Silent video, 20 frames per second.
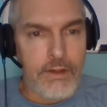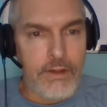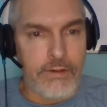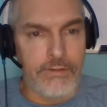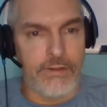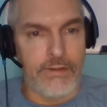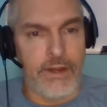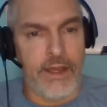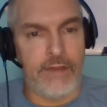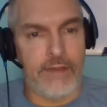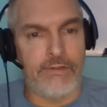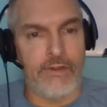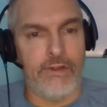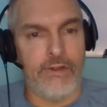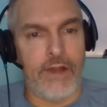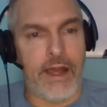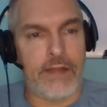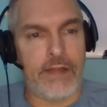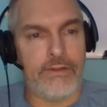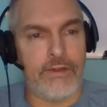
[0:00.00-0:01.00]
Because it has a
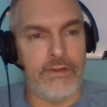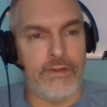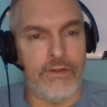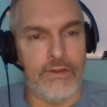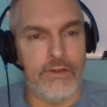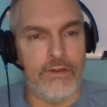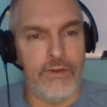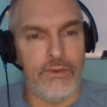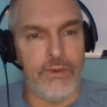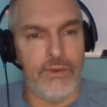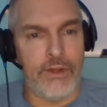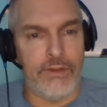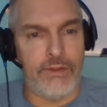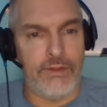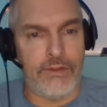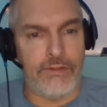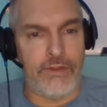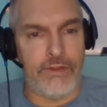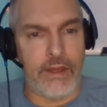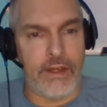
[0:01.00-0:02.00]
lot to do with
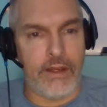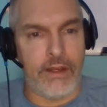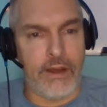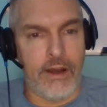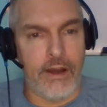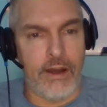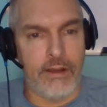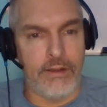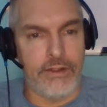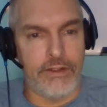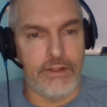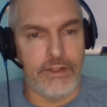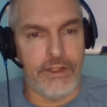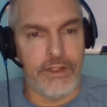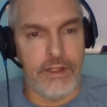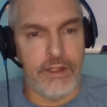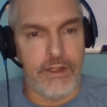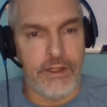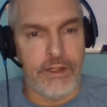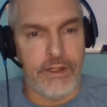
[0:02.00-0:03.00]
the
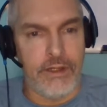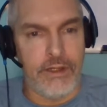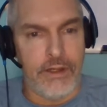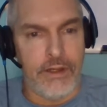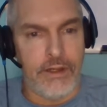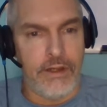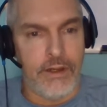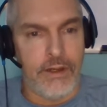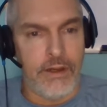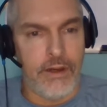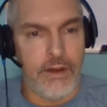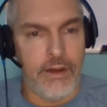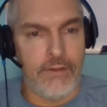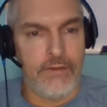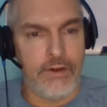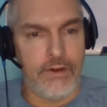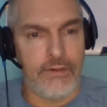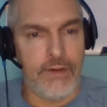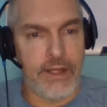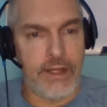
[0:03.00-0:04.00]
psychology
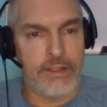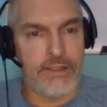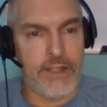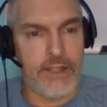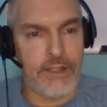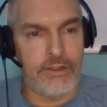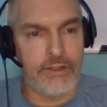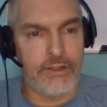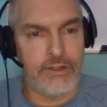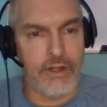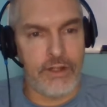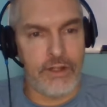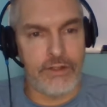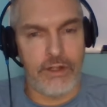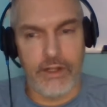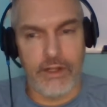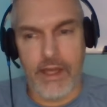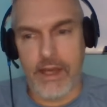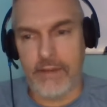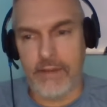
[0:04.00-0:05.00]
of correct sentence
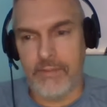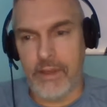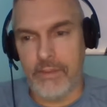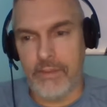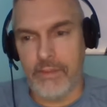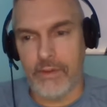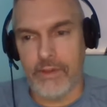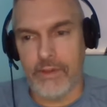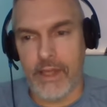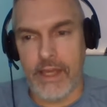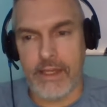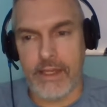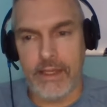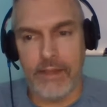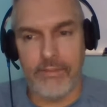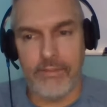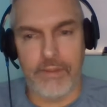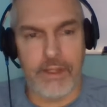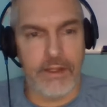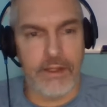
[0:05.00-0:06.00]
structure. A lot of people like
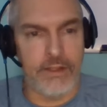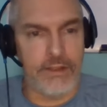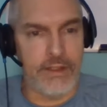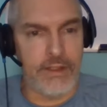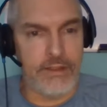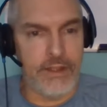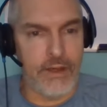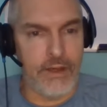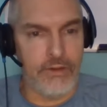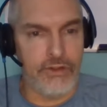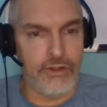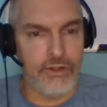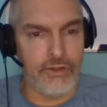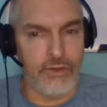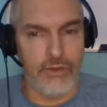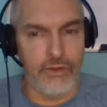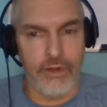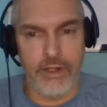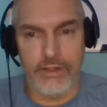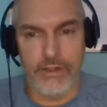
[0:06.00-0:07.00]
it because I tell
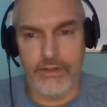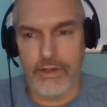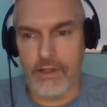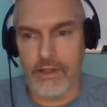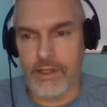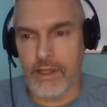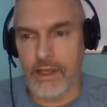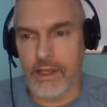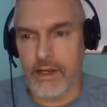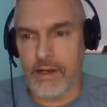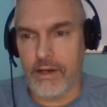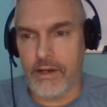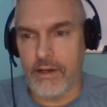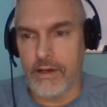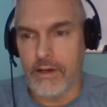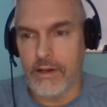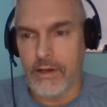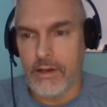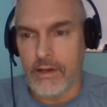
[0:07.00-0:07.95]
stories on there.